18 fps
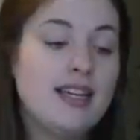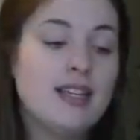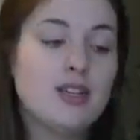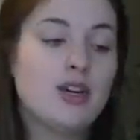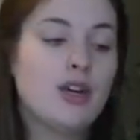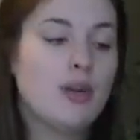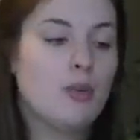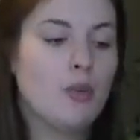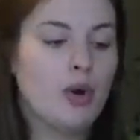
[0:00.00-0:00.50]
he's
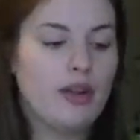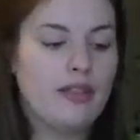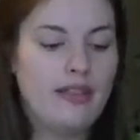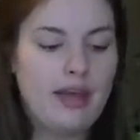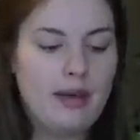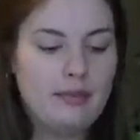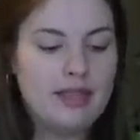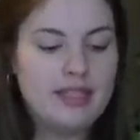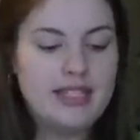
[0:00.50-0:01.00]
already worn
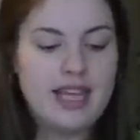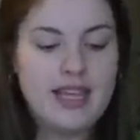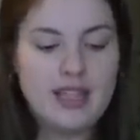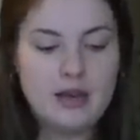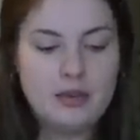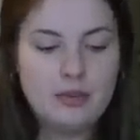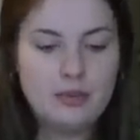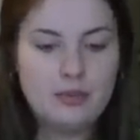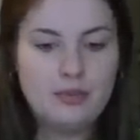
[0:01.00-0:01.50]
them. The day
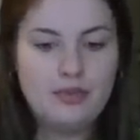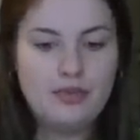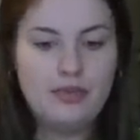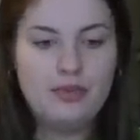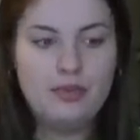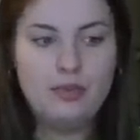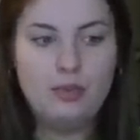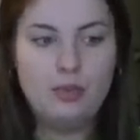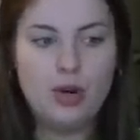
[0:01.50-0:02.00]
they
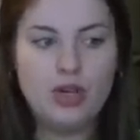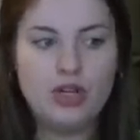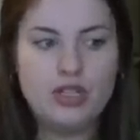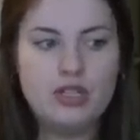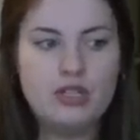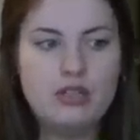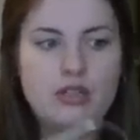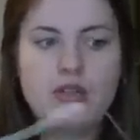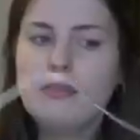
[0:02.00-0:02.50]
were,
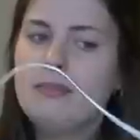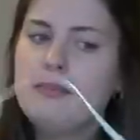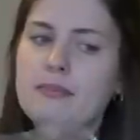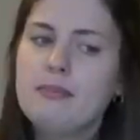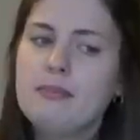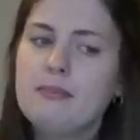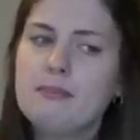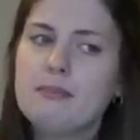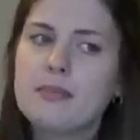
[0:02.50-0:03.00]

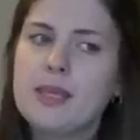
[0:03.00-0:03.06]
hmm,